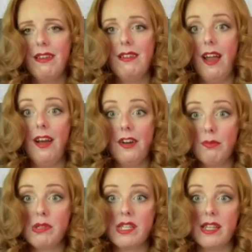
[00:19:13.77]
Not
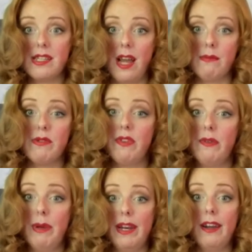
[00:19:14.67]
100% of the time. So if you have a
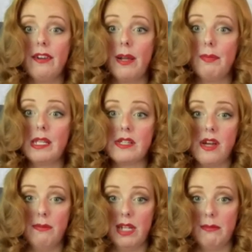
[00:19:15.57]
bad hair day, please do
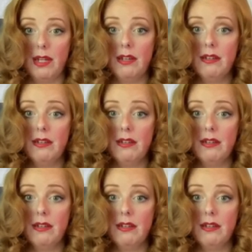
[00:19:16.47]
not blame me.